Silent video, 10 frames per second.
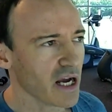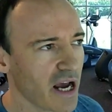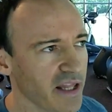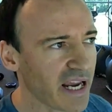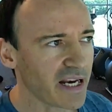
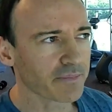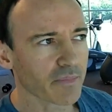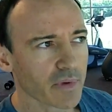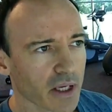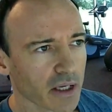And then
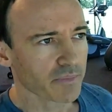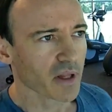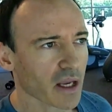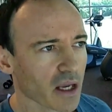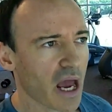
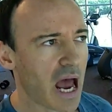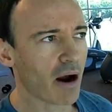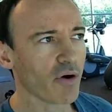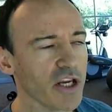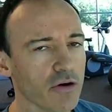
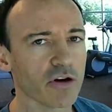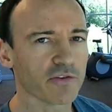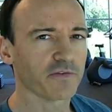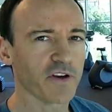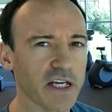how are you going
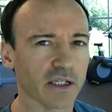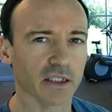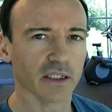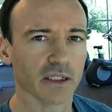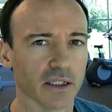to feel?